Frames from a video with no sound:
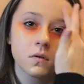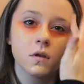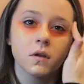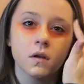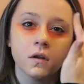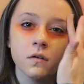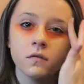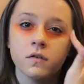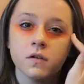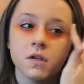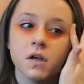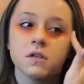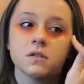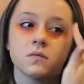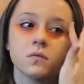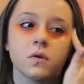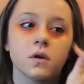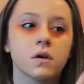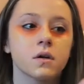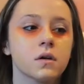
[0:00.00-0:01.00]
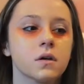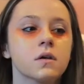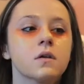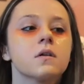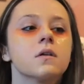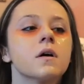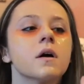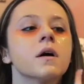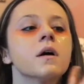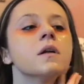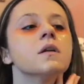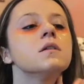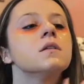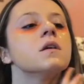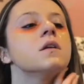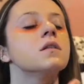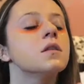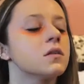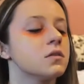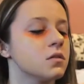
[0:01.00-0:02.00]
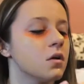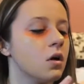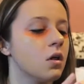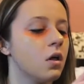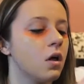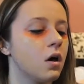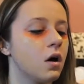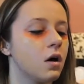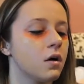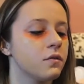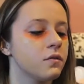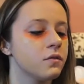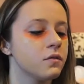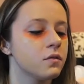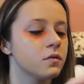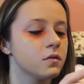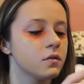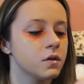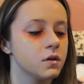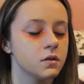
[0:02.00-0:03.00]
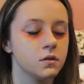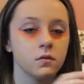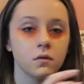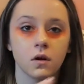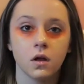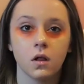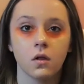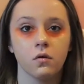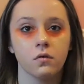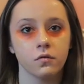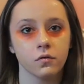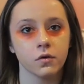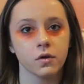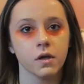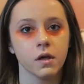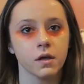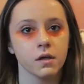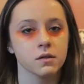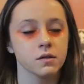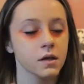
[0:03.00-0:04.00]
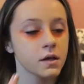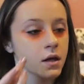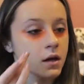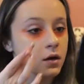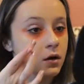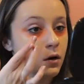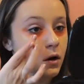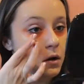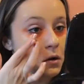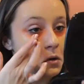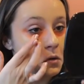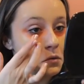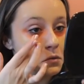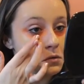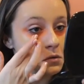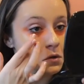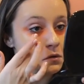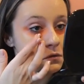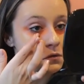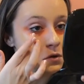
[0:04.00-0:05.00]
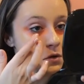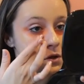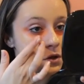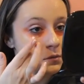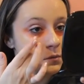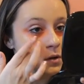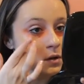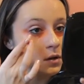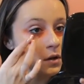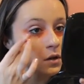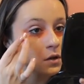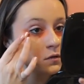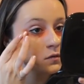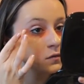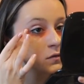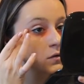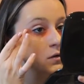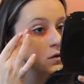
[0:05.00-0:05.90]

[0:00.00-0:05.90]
And if it doesn't work, I gotta take this all off and do it all over again because I gotta go out and do stuff today in my life.